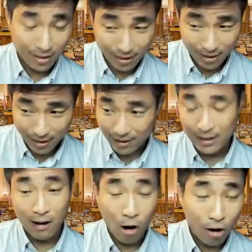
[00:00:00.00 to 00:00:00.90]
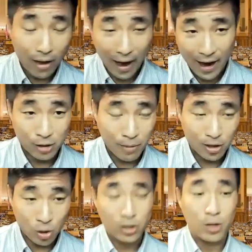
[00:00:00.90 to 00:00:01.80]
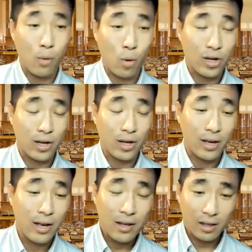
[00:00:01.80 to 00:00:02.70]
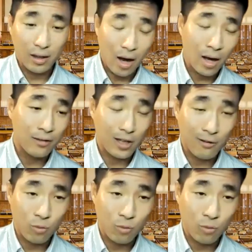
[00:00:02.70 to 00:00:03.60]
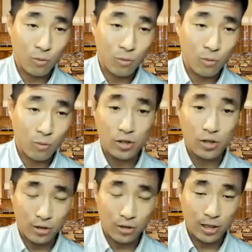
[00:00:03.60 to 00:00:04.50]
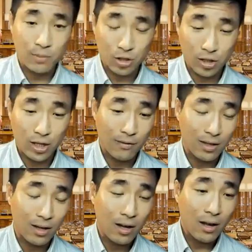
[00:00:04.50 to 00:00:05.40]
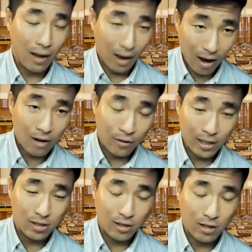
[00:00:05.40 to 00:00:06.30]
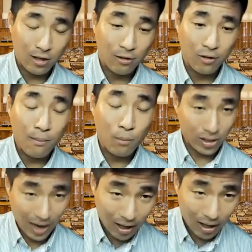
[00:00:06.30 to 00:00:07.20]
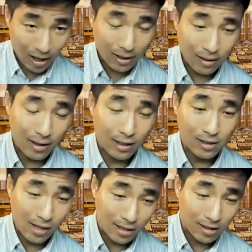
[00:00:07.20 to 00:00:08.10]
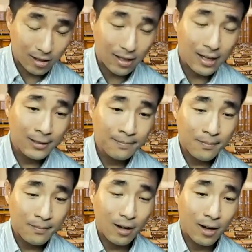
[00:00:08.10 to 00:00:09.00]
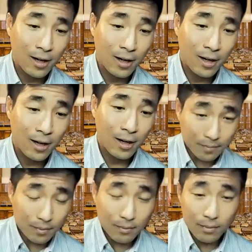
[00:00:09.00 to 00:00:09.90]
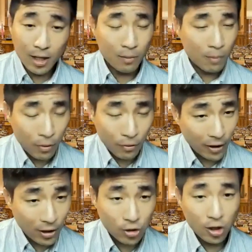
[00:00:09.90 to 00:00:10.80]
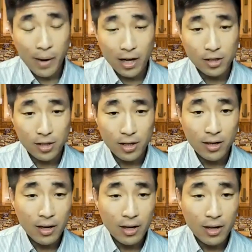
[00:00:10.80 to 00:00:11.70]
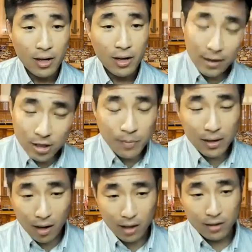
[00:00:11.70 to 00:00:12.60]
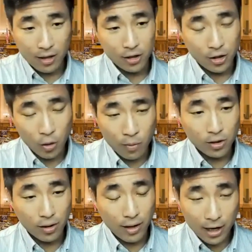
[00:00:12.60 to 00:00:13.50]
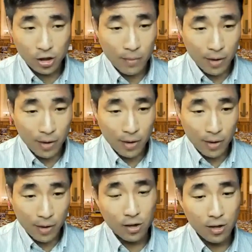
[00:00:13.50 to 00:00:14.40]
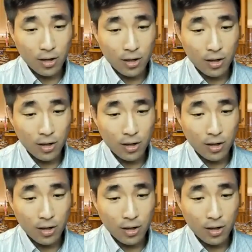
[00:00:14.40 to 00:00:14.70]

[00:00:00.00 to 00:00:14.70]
In all aspects are we supporting the lives of women and children, especially given the high rates of mortality that exists. In my professional capacity, and this may not touch too much on the Asian American community,